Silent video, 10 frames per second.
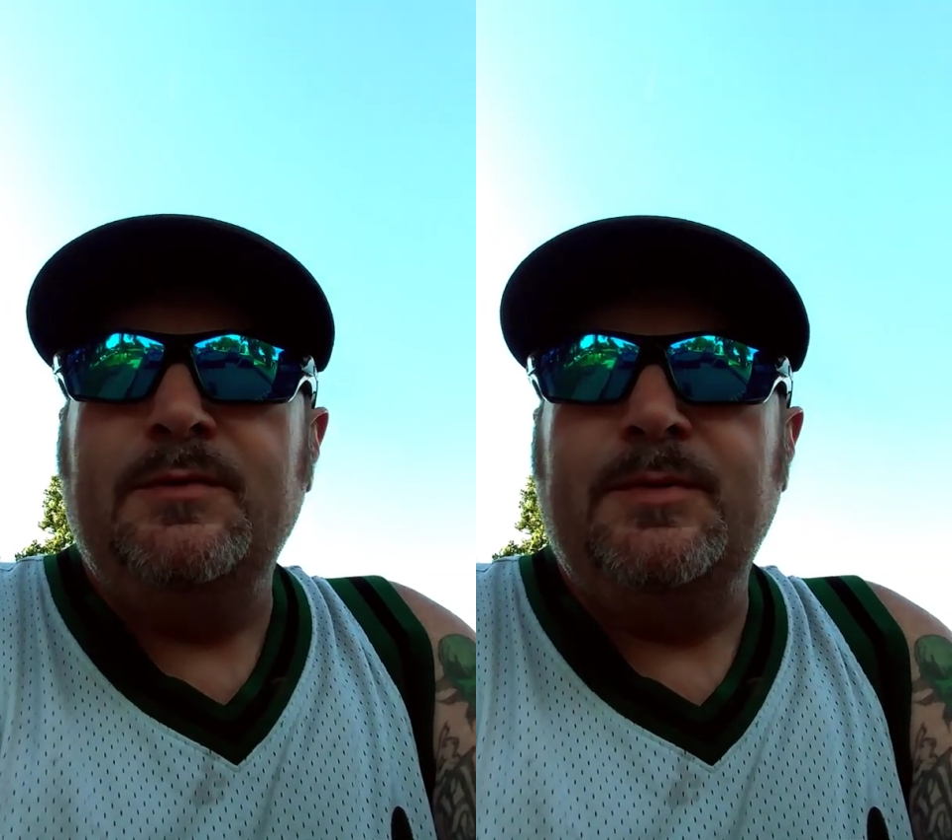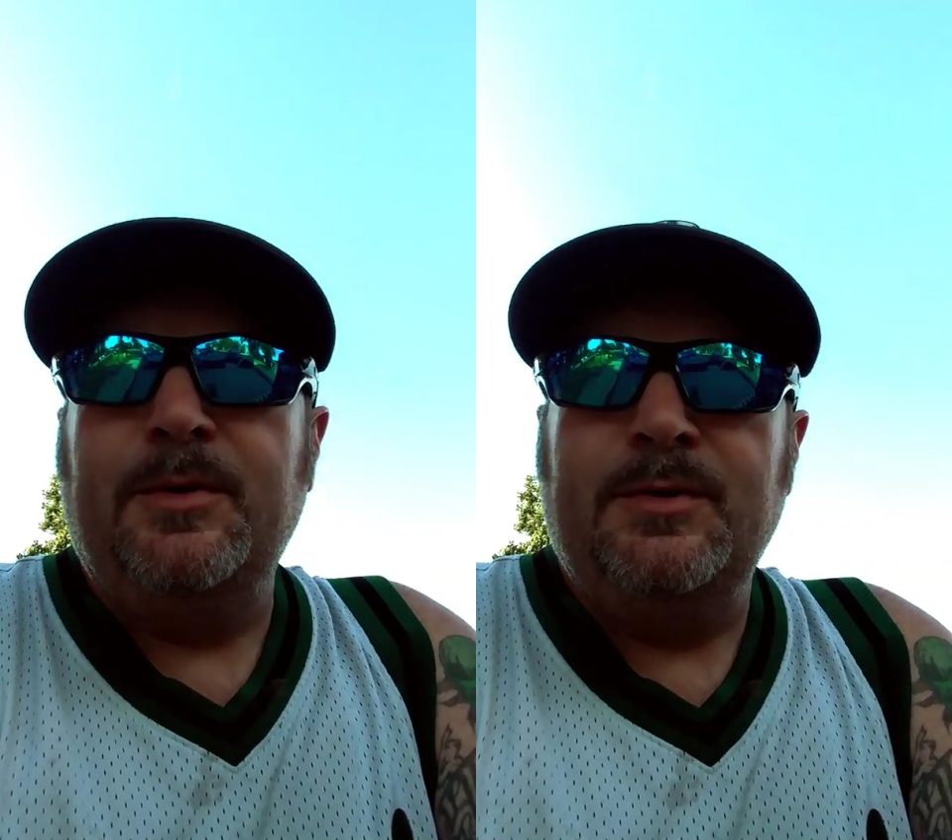
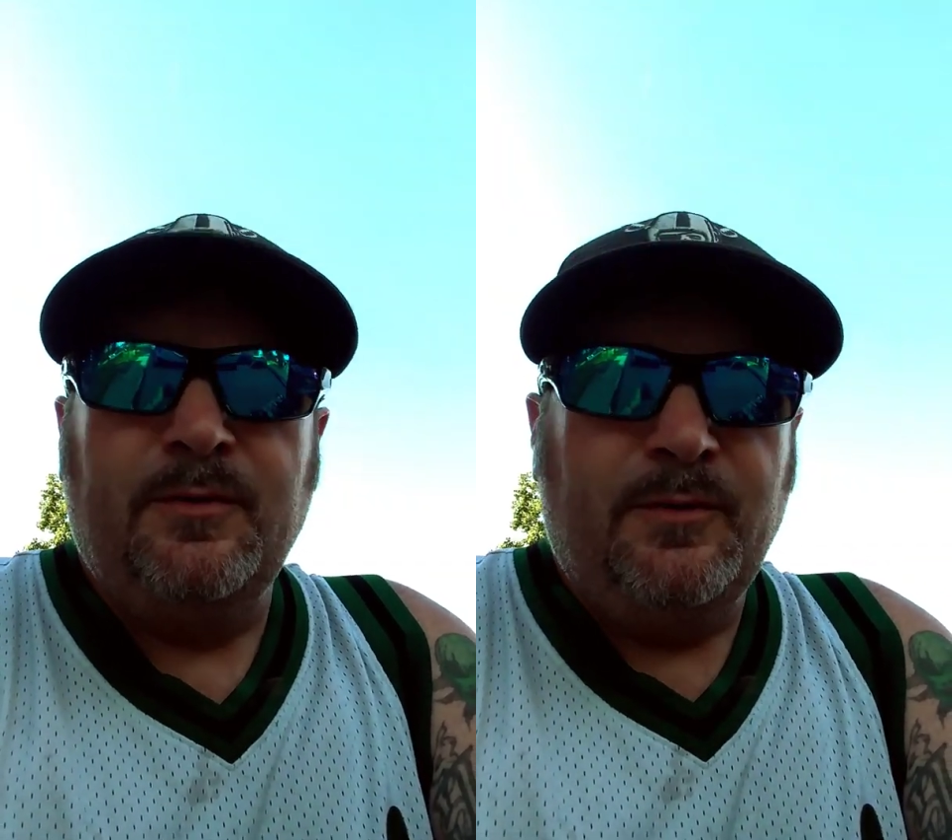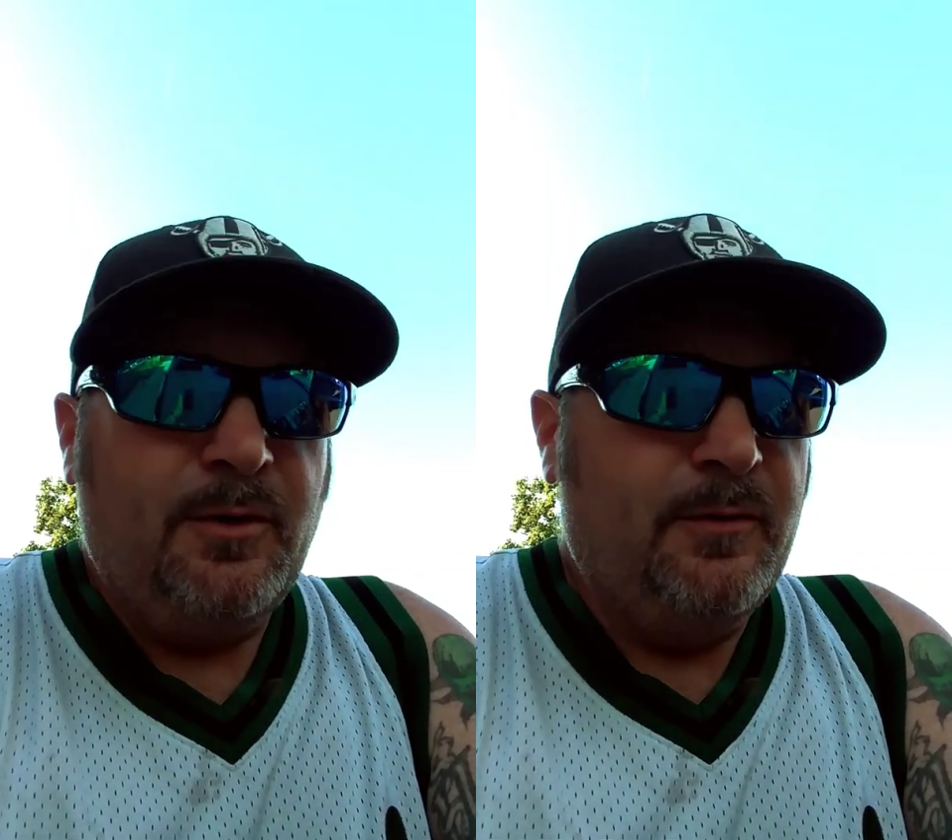especially if
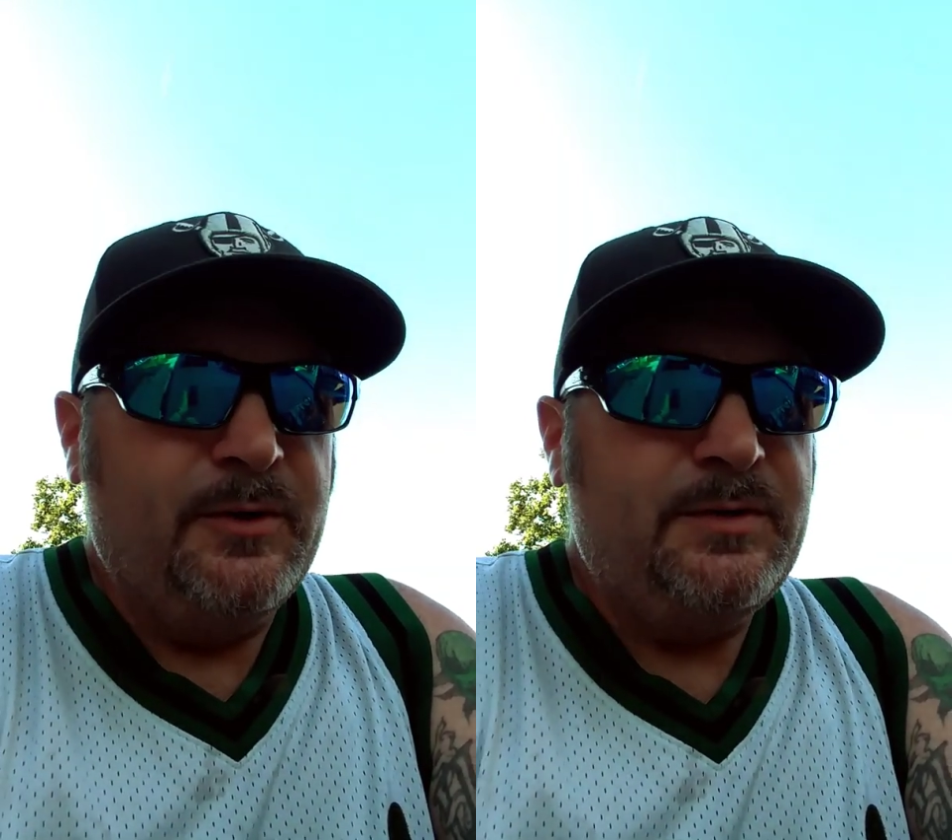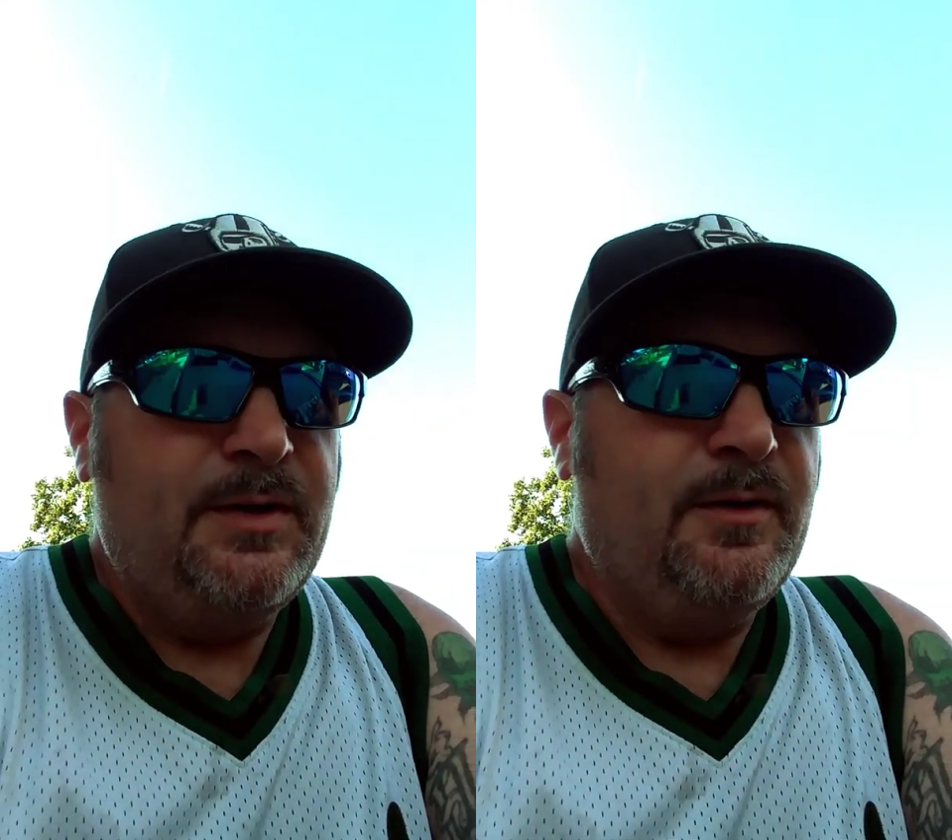you're
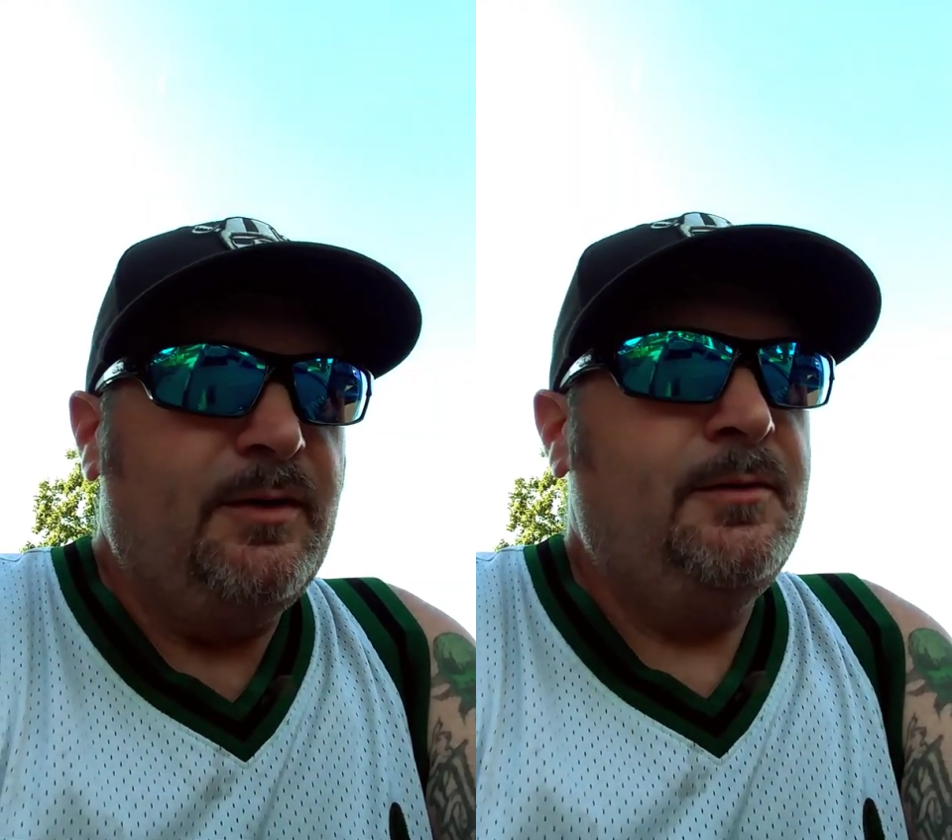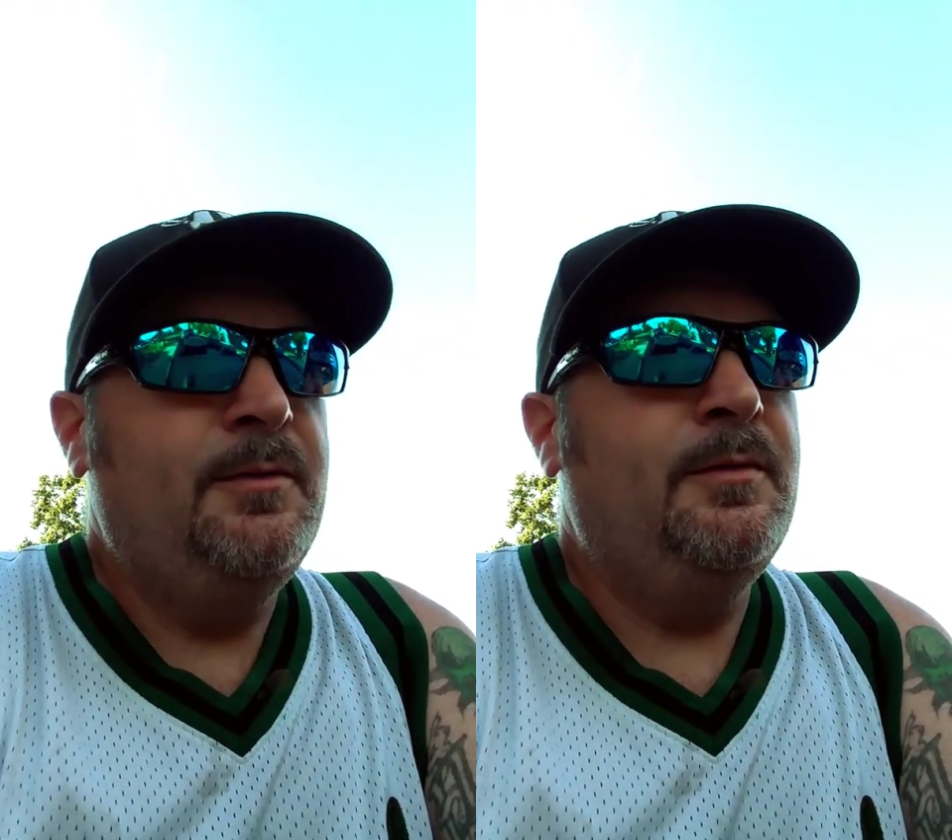oversteering